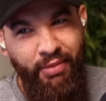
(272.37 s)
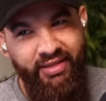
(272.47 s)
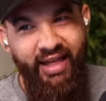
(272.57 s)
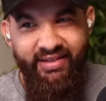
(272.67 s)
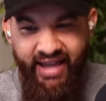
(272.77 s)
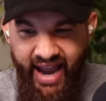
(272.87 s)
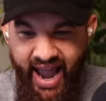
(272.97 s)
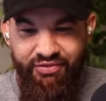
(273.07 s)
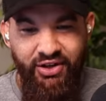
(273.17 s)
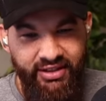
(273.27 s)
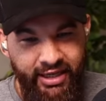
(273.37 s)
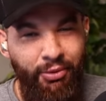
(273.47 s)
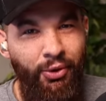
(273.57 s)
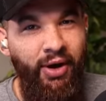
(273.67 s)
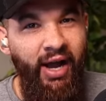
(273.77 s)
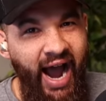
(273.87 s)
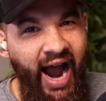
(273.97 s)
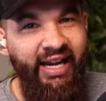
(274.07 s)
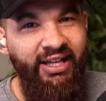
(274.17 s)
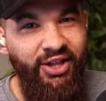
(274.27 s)
but they have their liberal
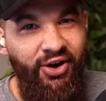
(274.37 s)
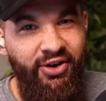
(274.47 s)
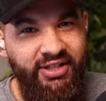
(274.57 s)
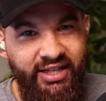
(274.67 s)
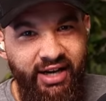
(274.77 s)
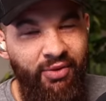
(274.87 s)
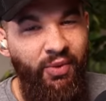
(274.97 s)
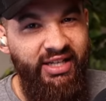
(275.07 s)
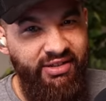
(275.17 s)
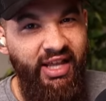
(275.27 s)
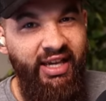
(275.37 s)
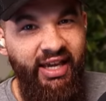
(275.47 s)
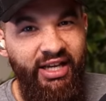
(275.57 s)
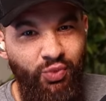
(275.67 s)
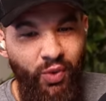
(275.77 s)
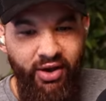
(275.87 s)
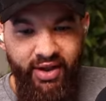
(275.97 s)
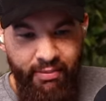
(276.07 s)
ideologues and ways of thinking as well.